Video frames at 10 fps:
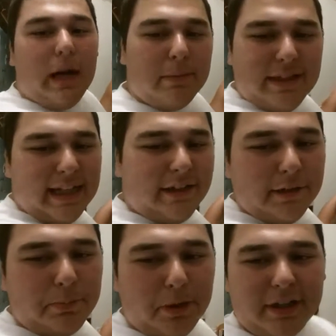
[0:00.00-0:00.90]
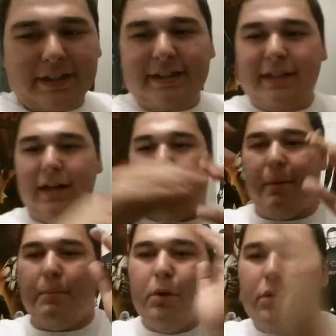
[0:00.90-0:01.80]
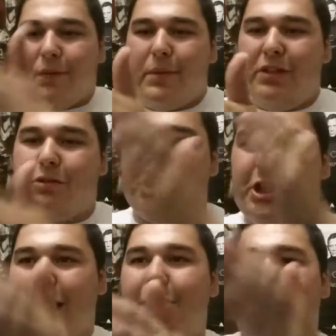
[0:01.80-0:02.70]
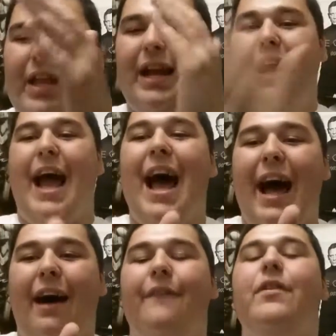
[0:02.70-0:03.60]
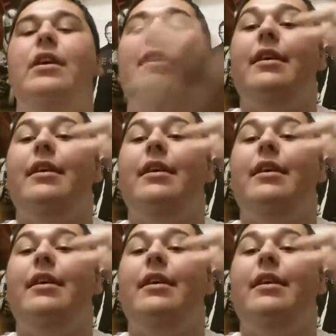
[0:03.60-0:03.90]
I'm going to take those books, I'm going to move them into a shelf that I have,